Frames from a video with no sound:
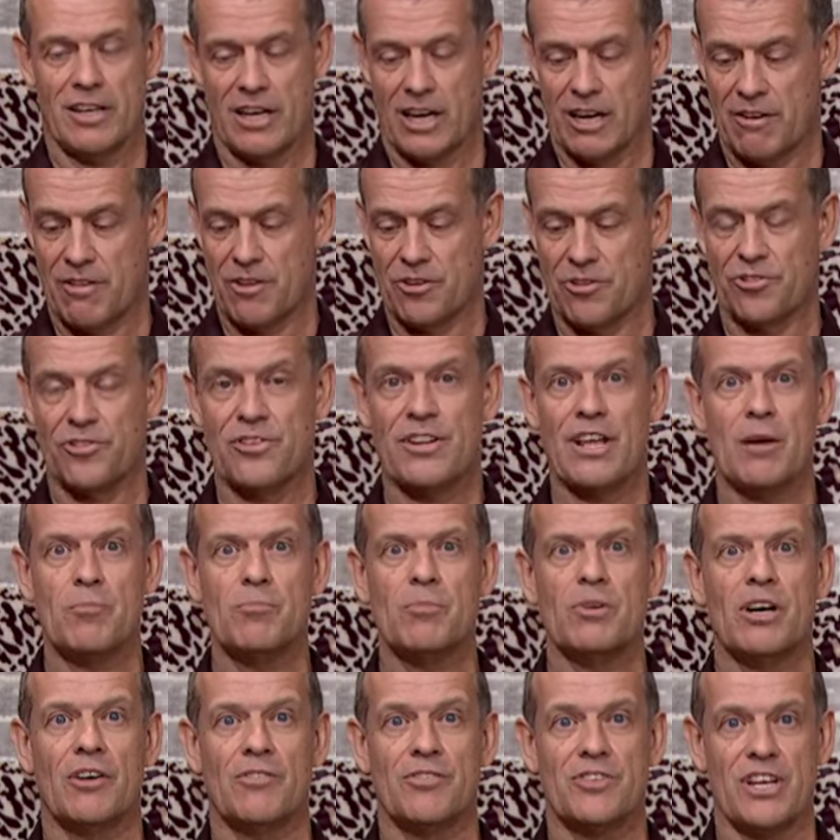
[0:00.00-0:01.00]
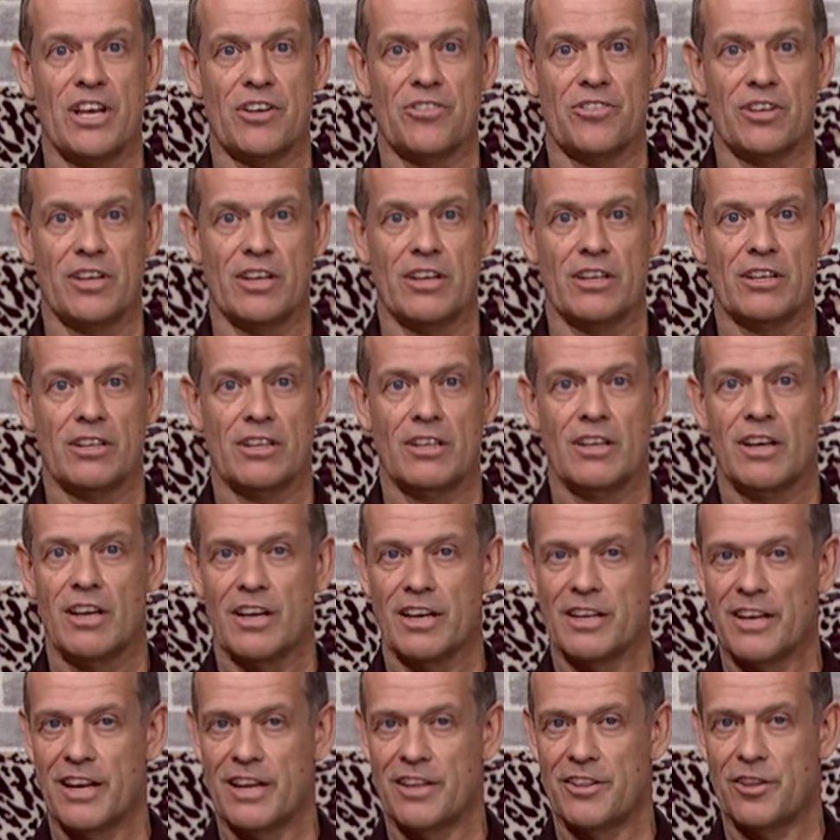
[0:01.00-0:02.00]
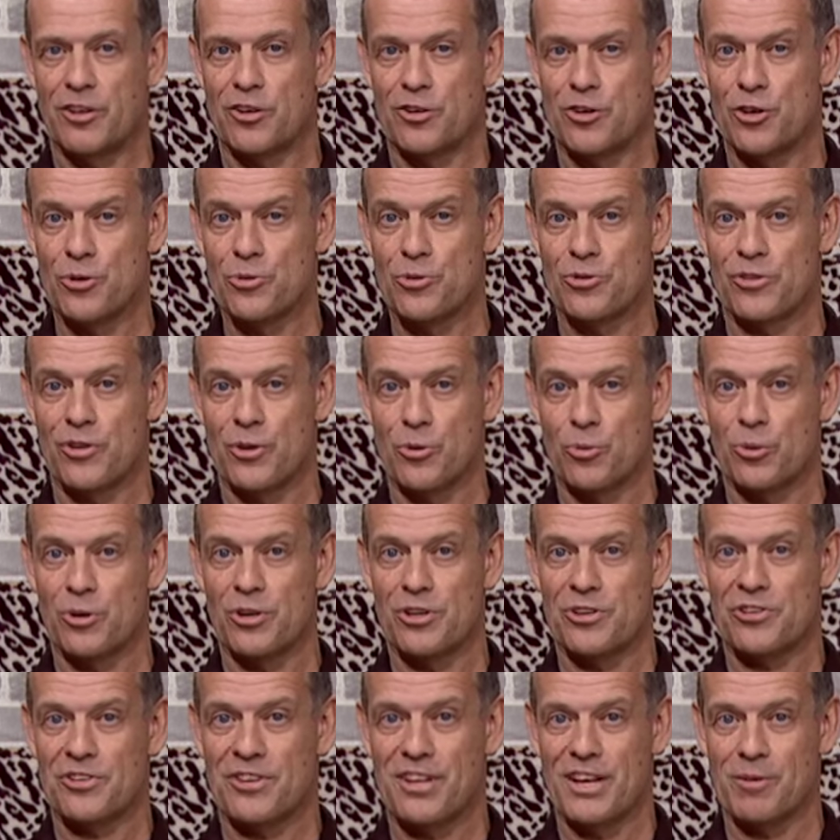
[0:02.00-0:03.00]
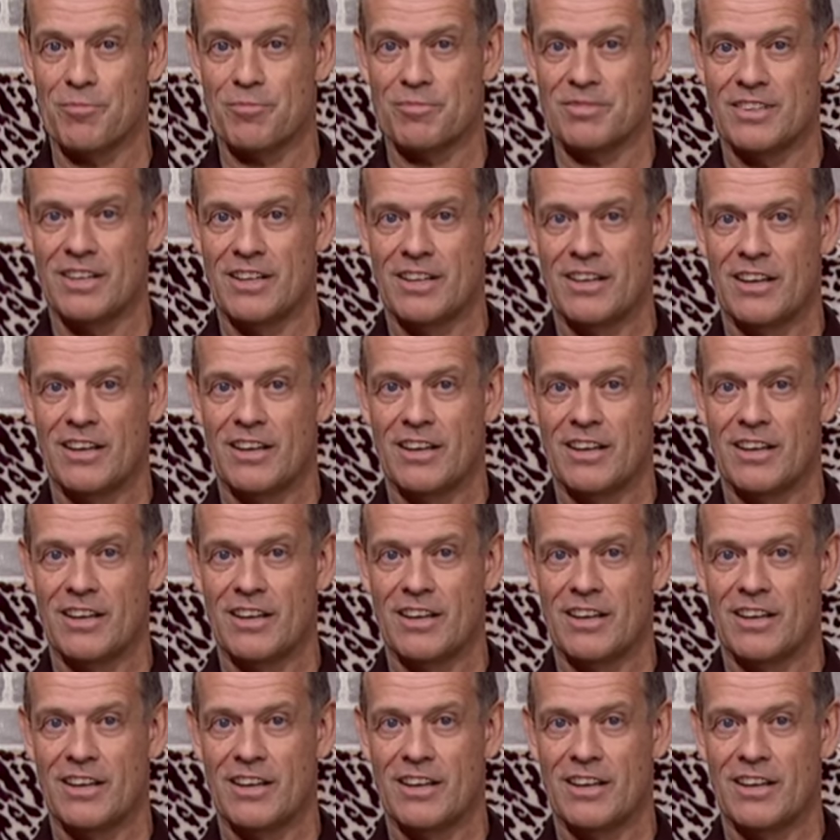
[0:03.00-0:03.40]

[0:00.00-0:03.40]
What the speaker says: out of the stem of Jesse." Again, the use of the word stem.